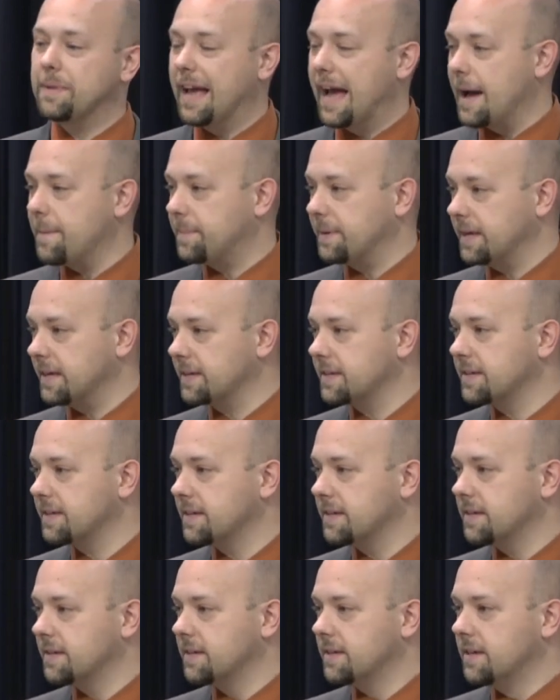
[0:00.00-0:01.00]
be happening.
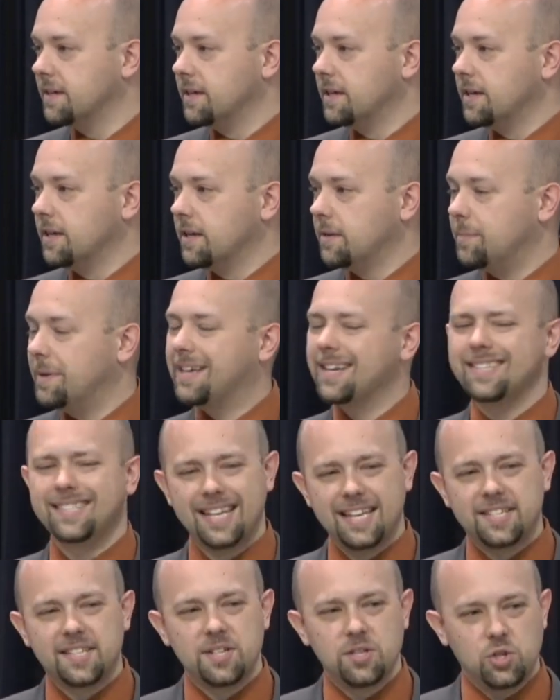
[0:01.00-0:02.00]
Because
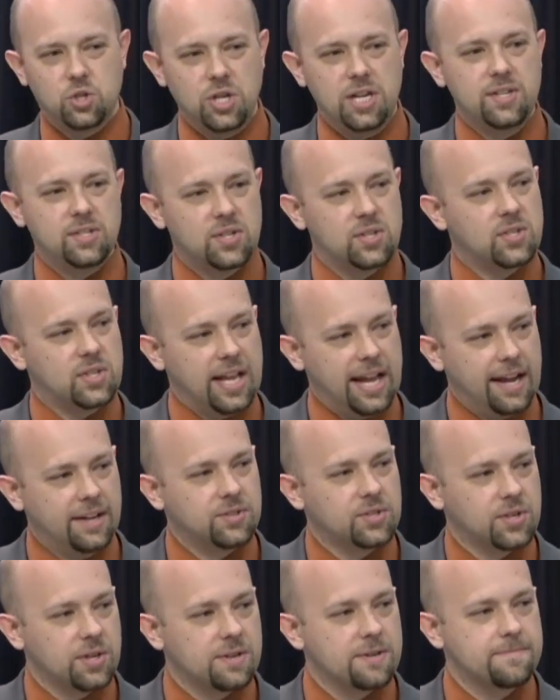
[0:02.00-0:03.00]
isn't Jesus the
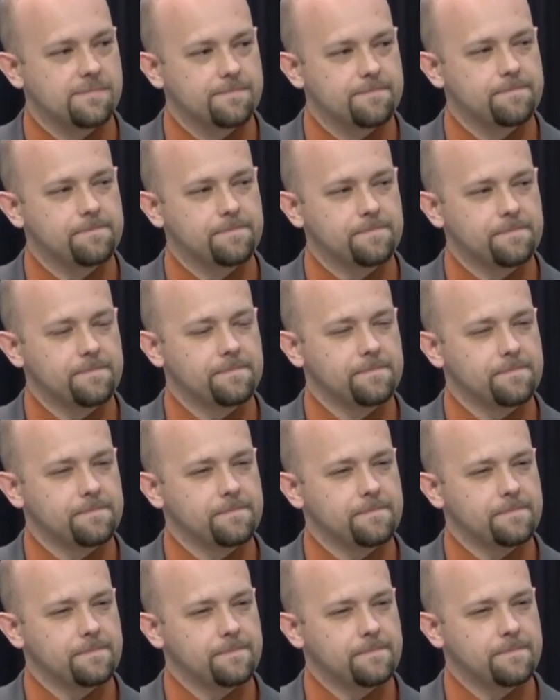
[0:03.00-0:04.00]
answer?
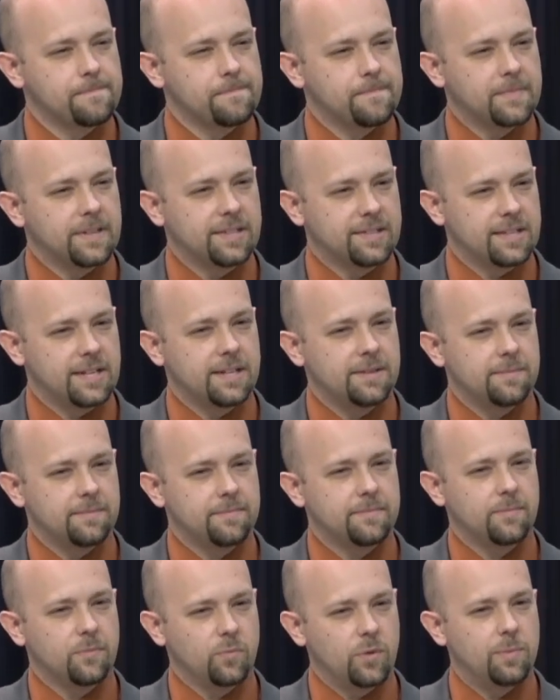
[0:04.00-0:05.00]
Isn't he?
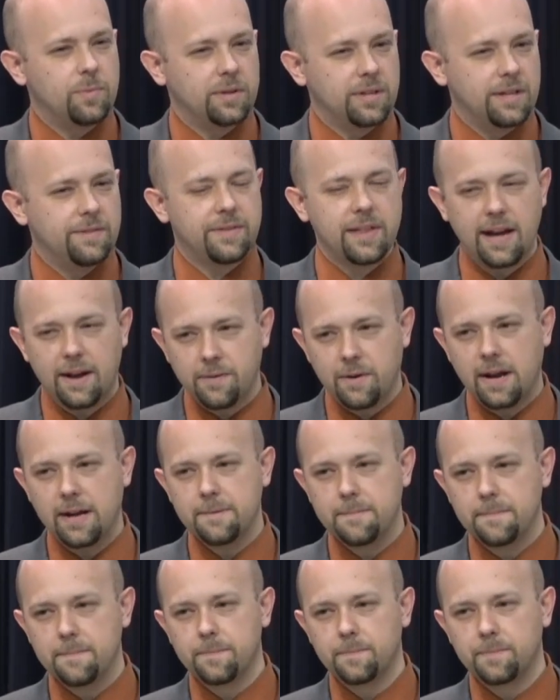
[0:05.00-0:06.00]
We believe that, right?
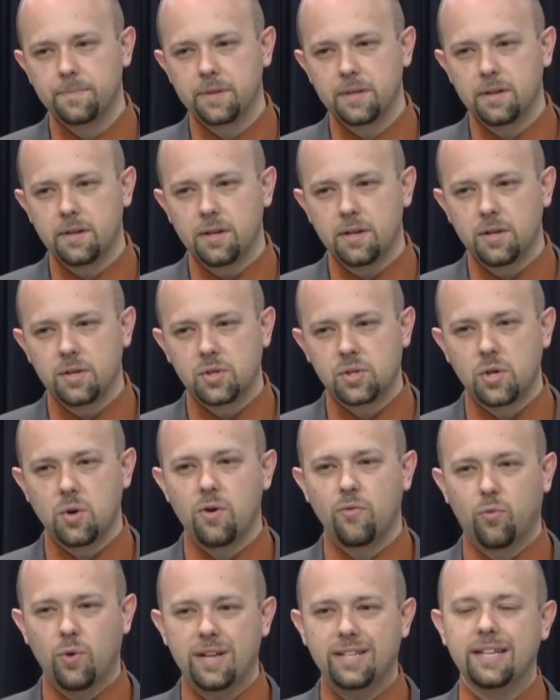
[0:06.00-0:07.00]
So
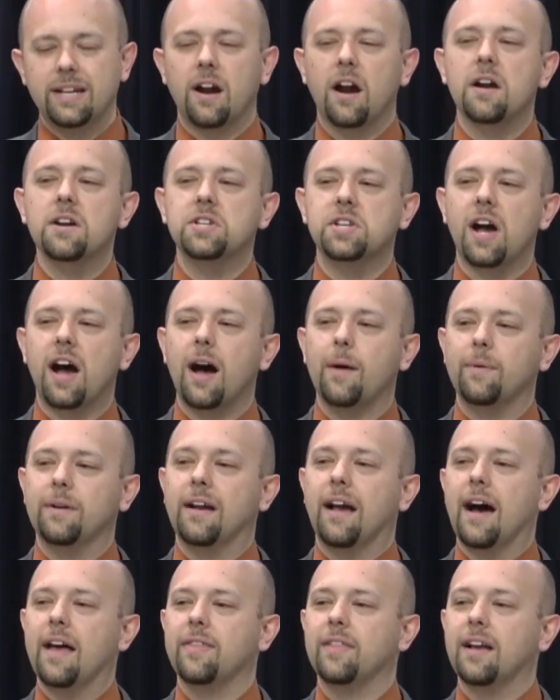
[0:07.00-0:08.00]
if we did our job and
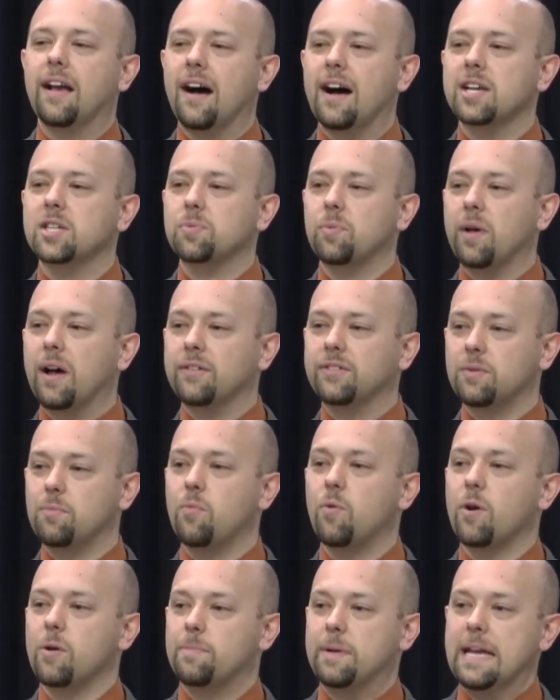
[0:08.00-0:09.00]
got the gospel out to
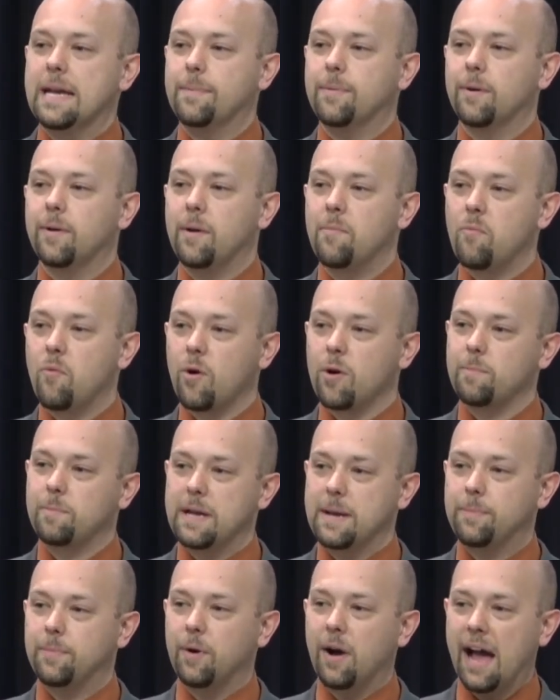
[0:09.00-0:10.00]
more people and more
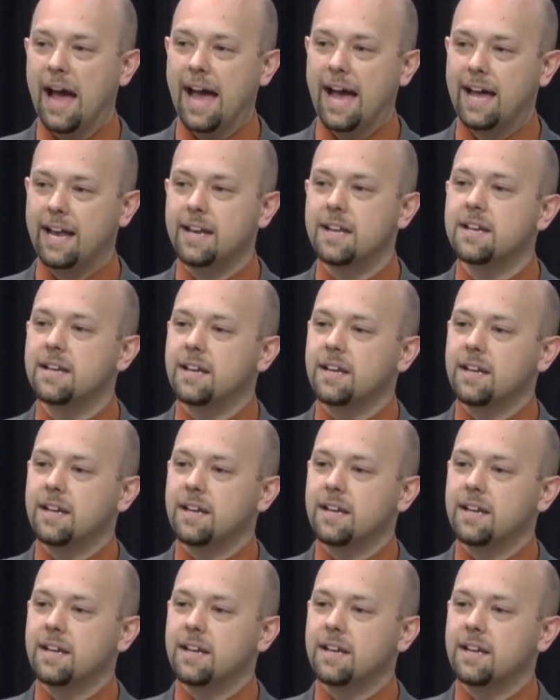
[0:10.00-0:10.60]
people had